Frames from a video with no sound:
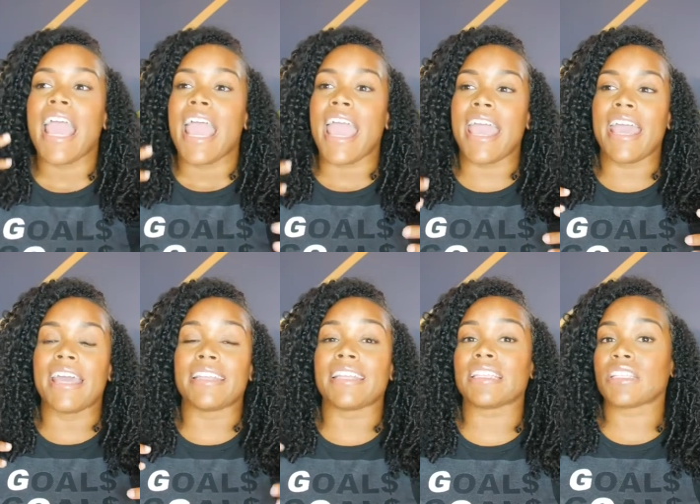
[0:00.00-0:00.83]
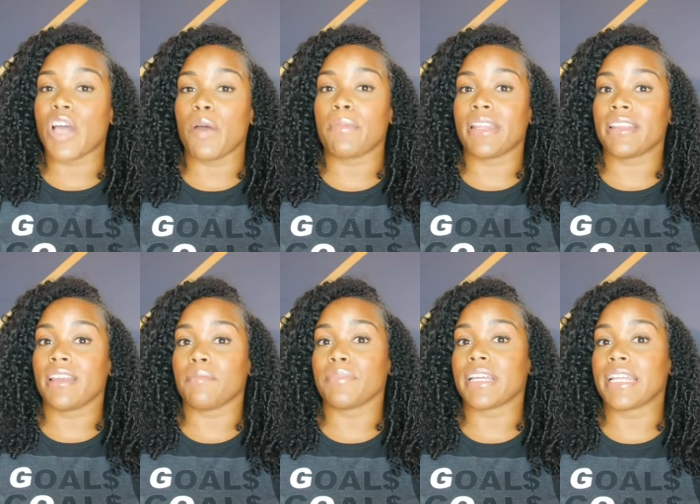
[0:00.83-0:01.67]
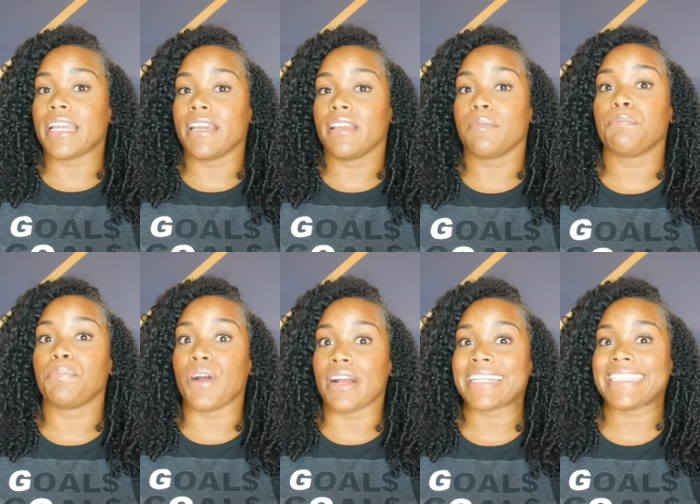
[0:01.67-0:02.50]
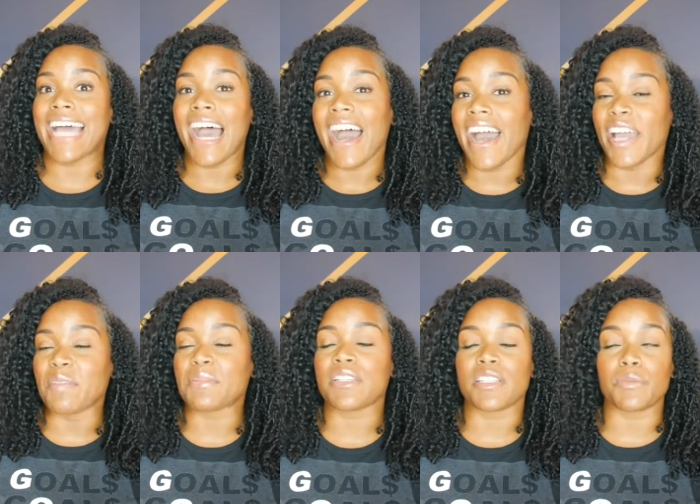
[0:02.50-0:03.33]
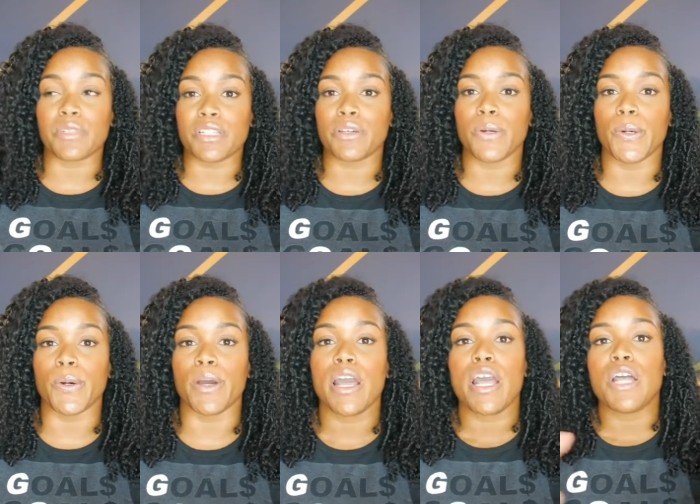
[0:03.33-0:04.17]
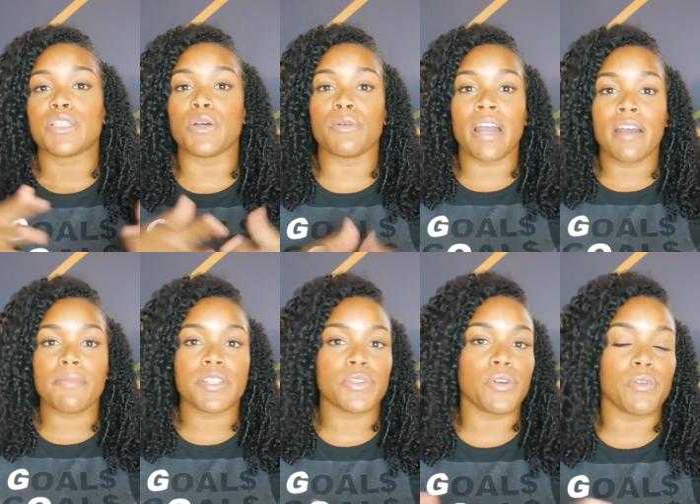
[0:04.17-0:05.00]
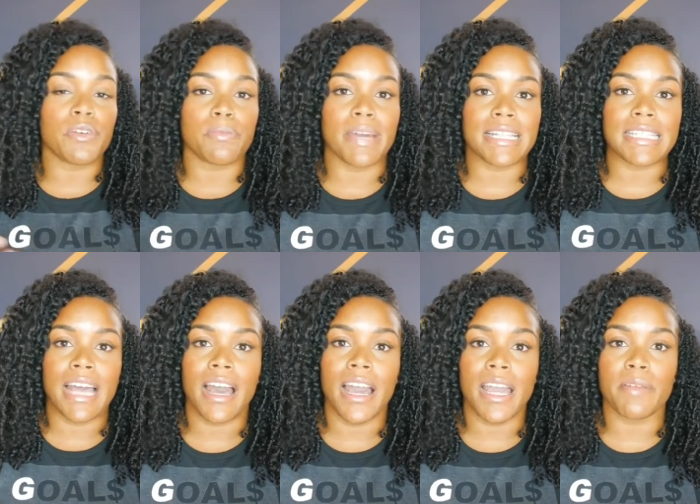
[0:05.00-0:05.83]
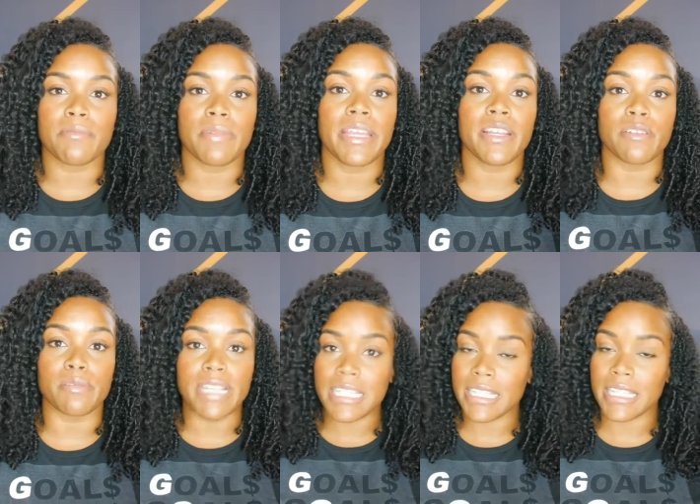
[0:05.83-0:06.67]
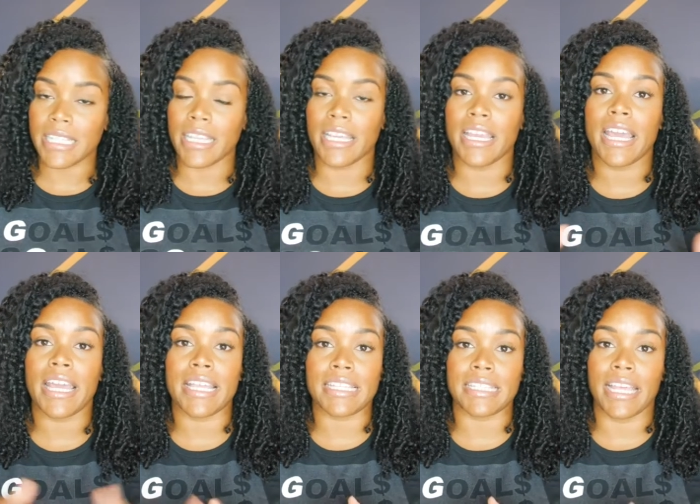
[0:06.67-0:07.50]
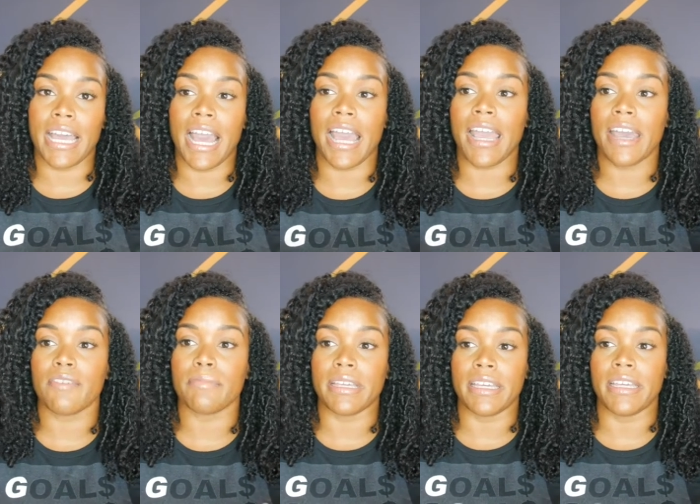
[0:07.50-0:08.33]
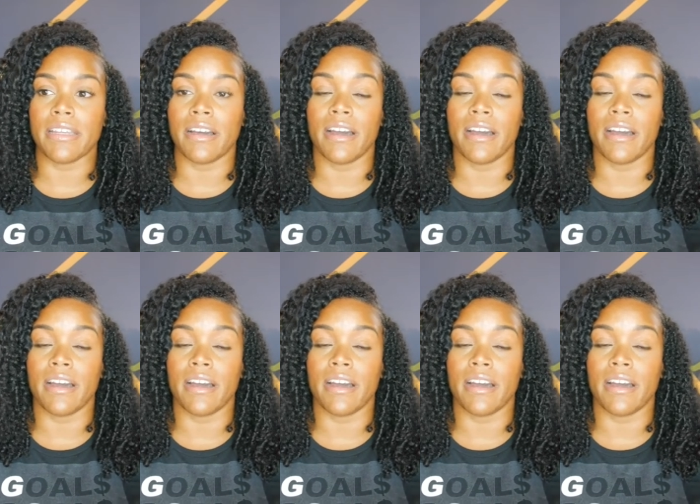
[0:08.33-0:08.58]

And this is all money that I'm bringing in part-time. So it's really cool. So what I've been doing with my time here recently is that I have been